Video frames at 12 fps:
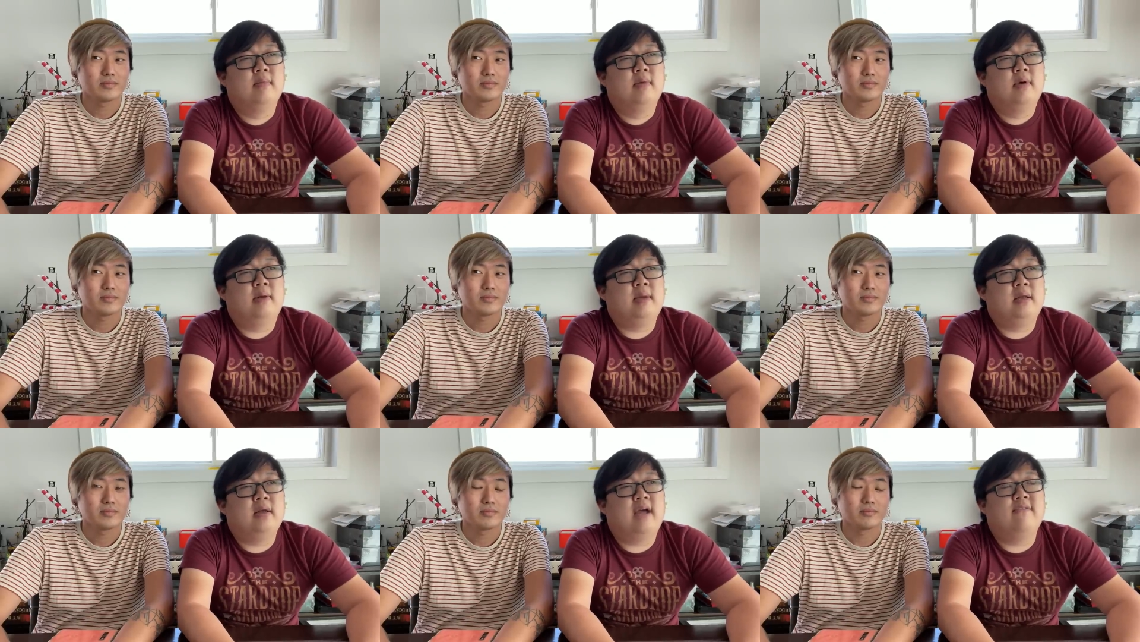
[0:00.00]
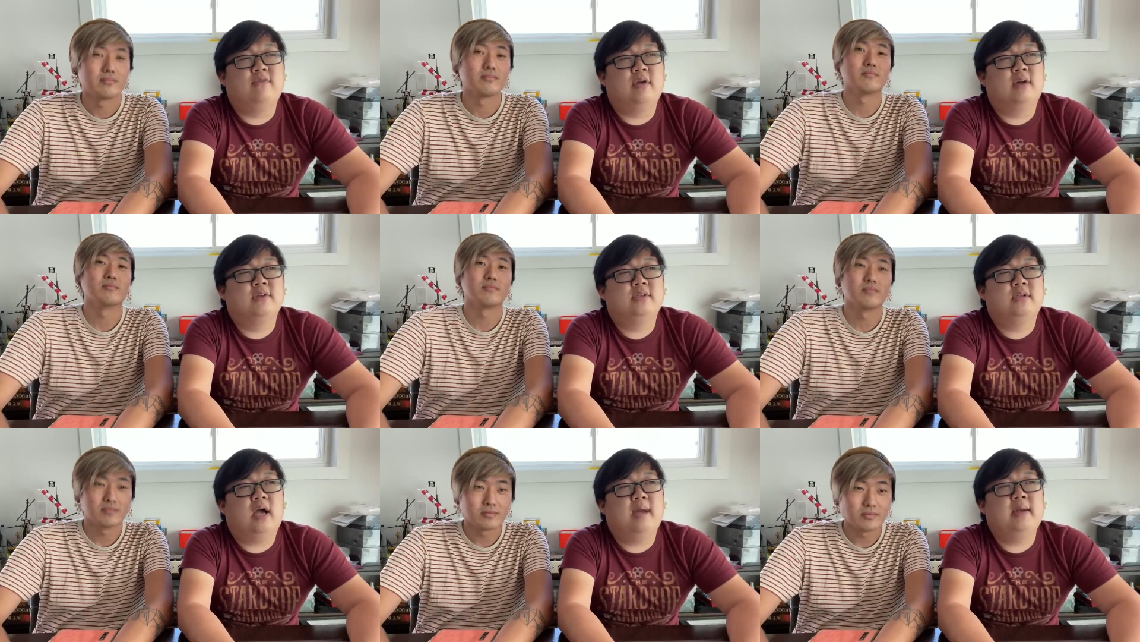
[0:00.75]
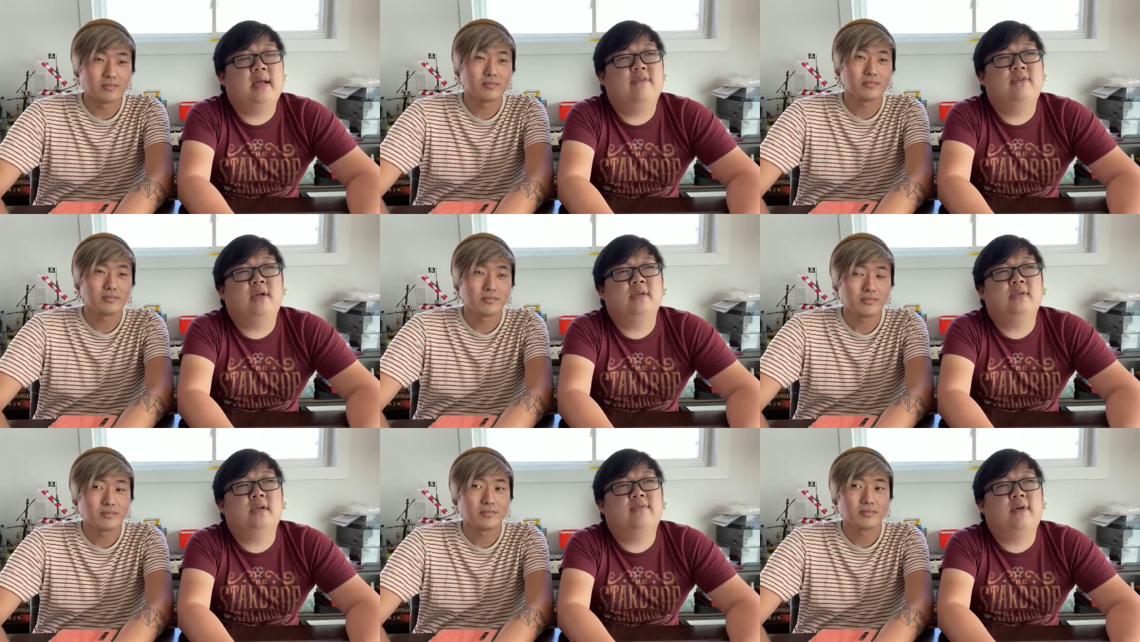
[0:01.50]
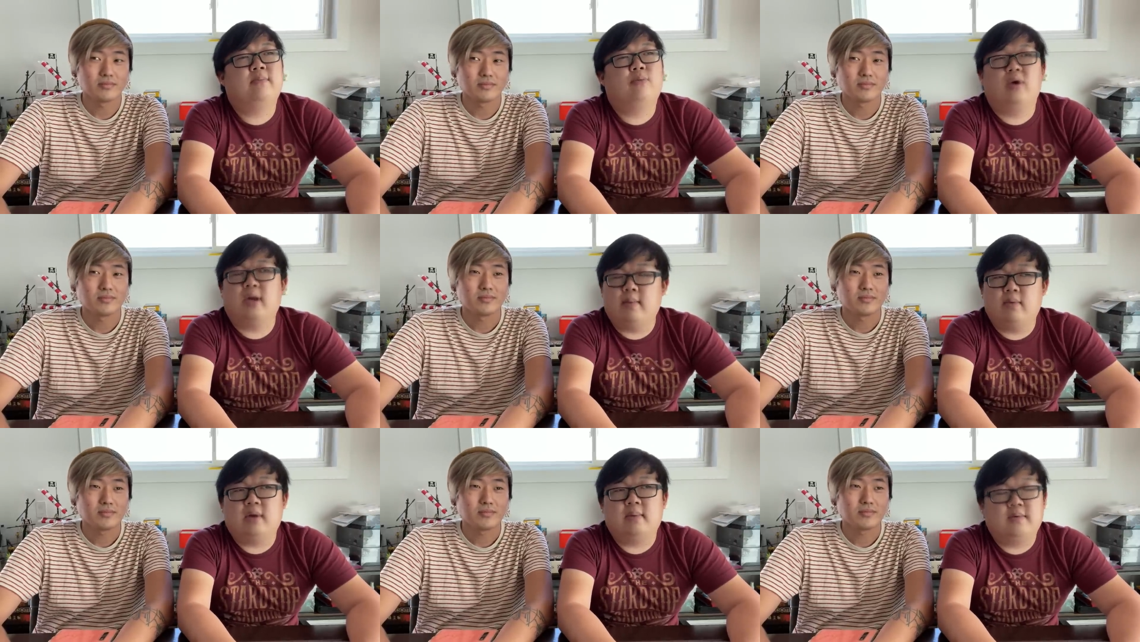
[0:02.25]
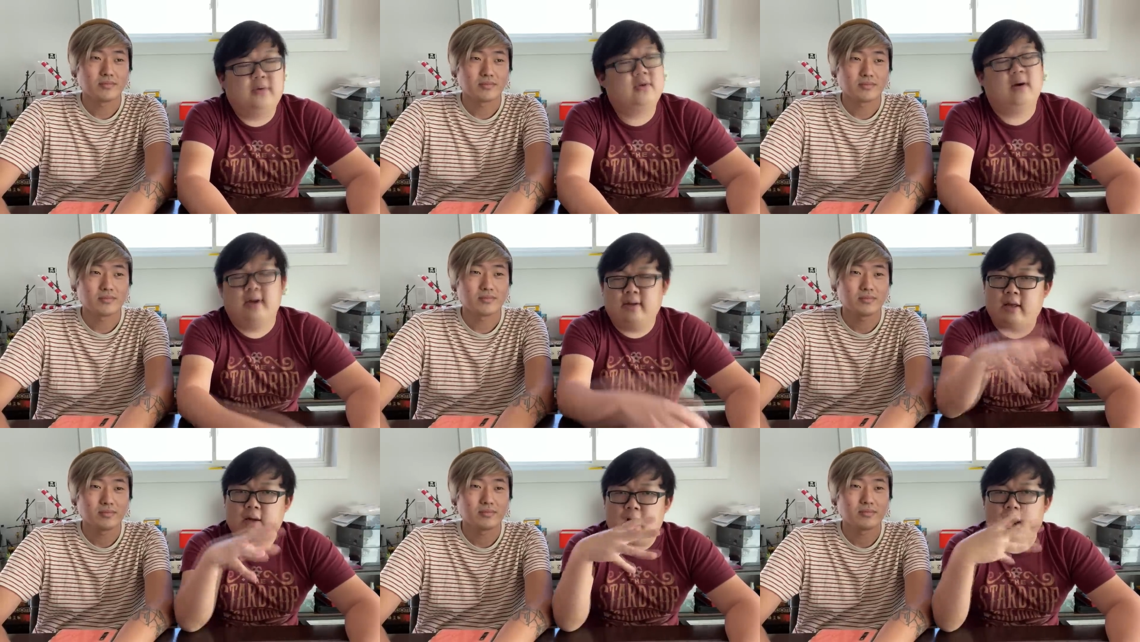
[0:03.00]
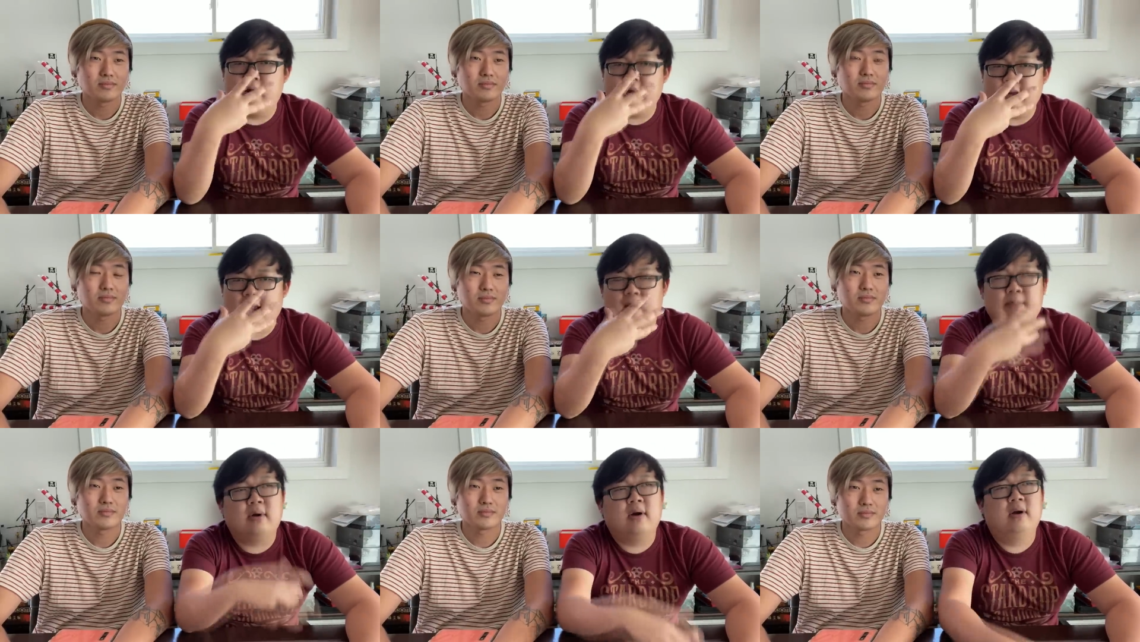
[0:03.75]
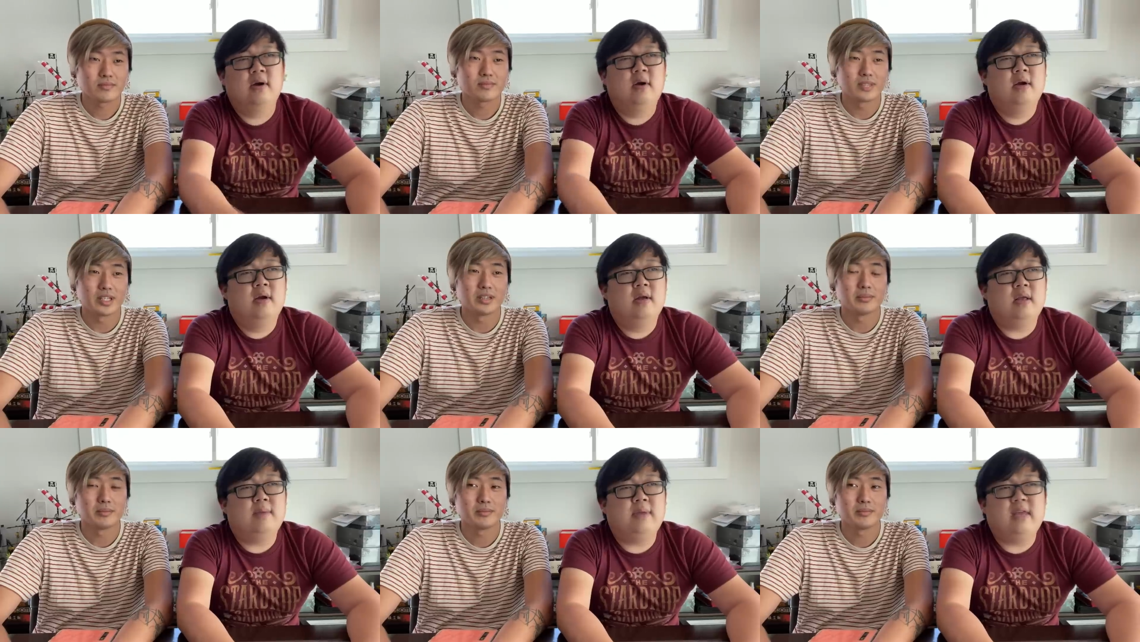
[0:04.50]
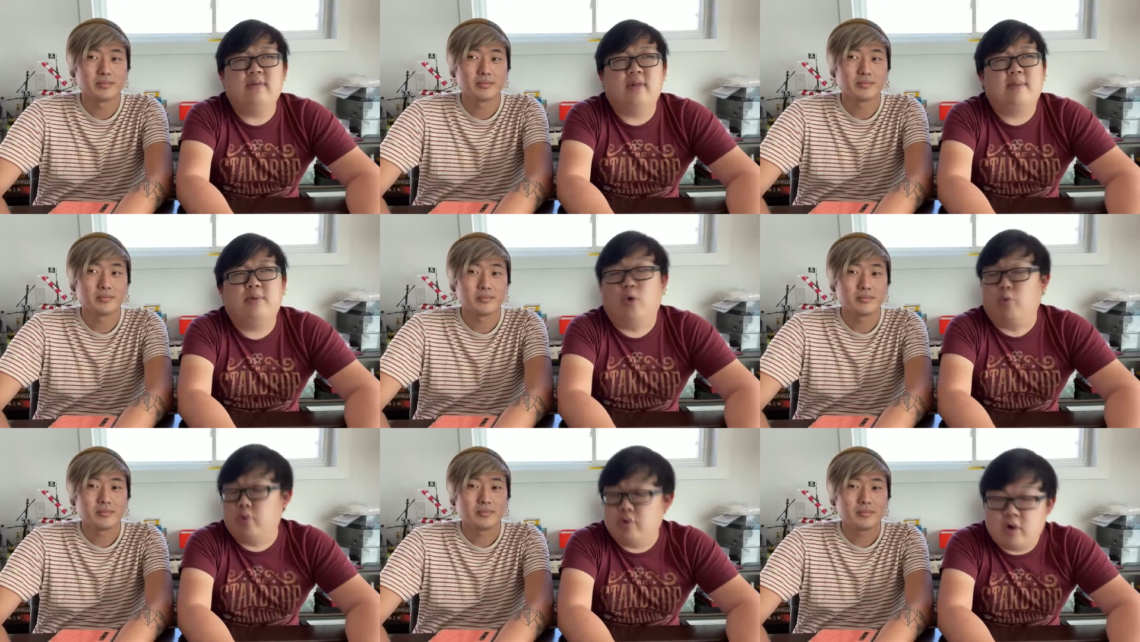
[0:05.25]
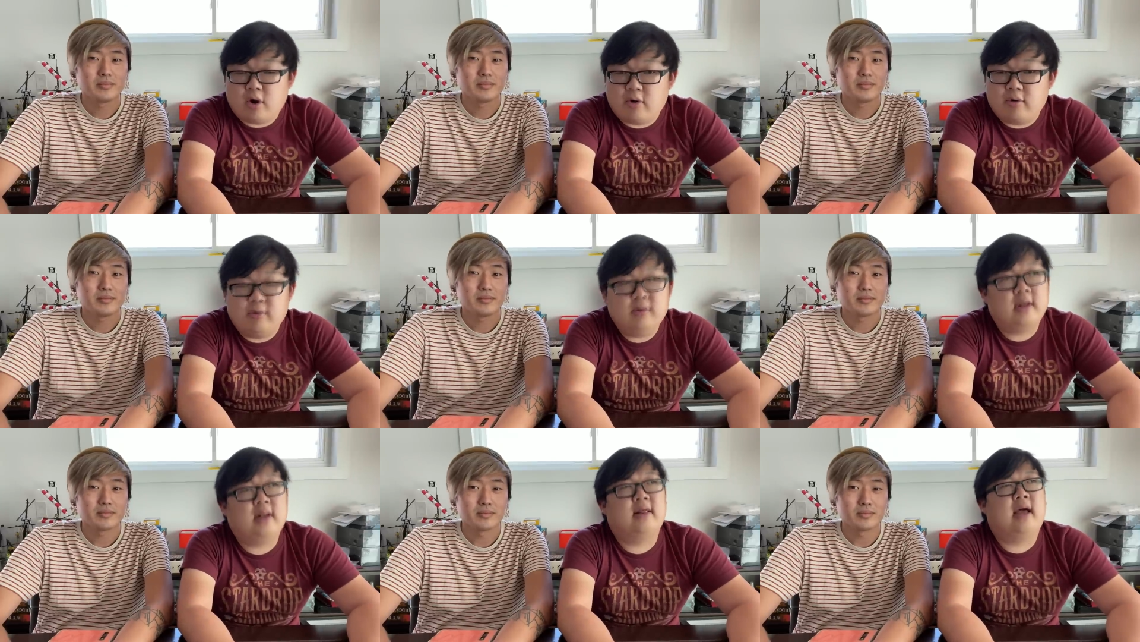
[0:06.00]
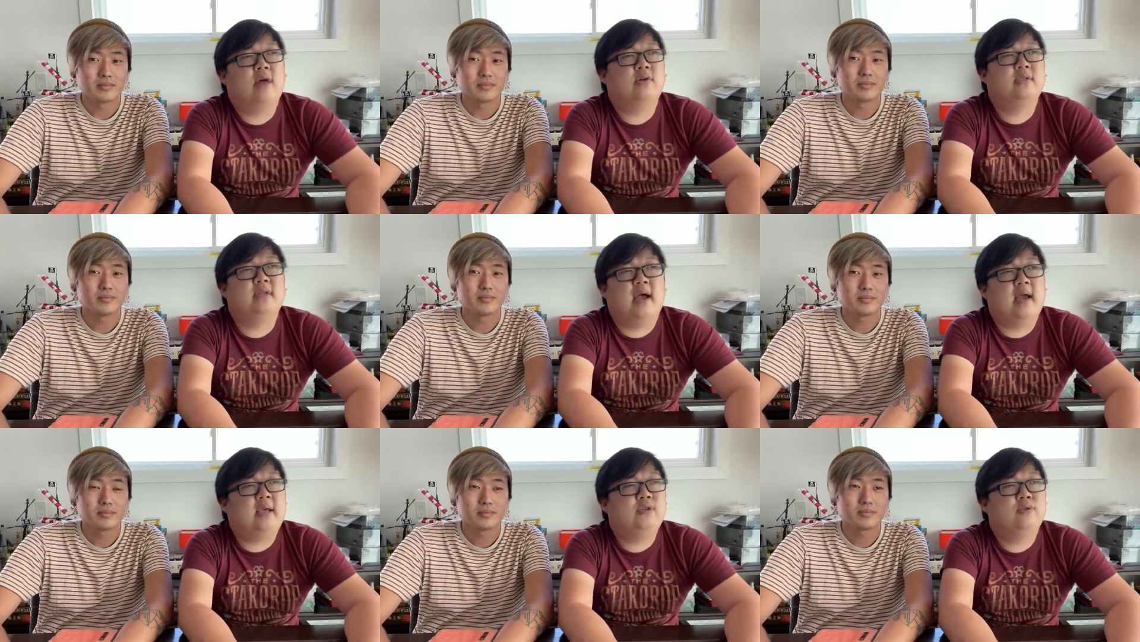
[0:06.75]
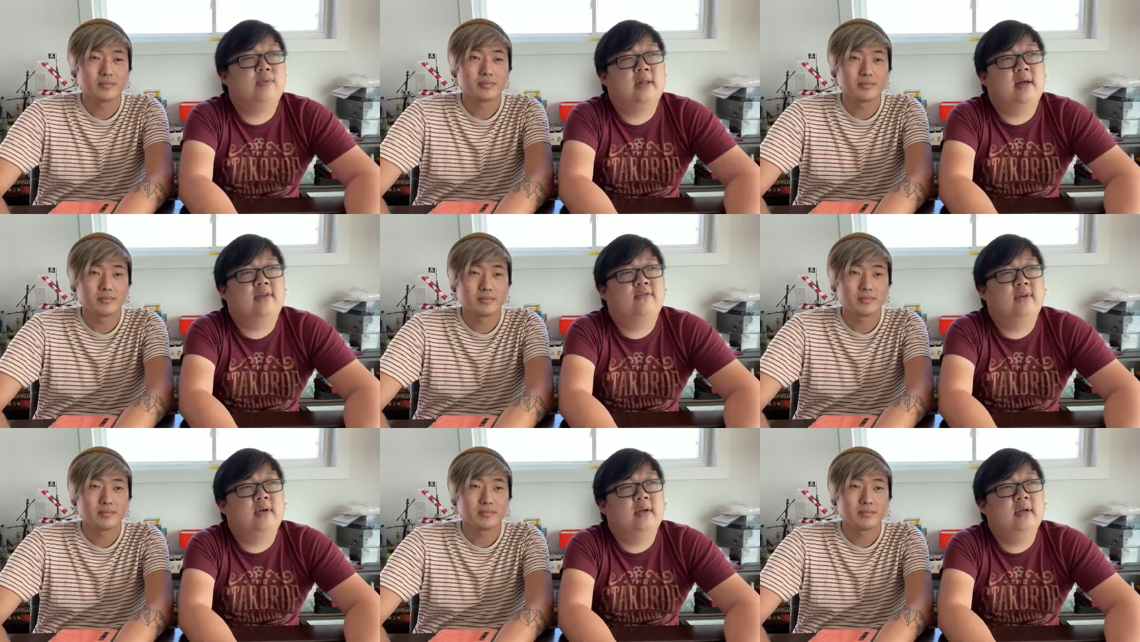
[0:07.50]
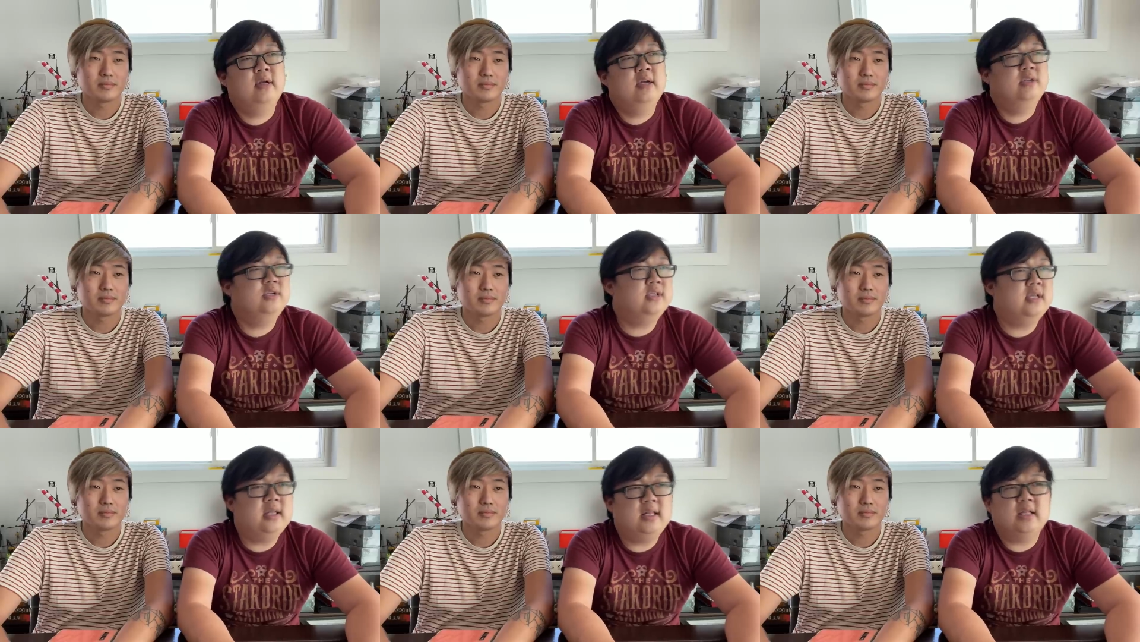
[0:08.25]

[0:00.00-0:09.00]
Speaker 1: I mean, I've done. Mm. I mean, I've done stuff on Board Game Arena, but we're talking like on camera. Yeah. Even like Perudo, like Liar's Dice would be a lot of fun. Just anything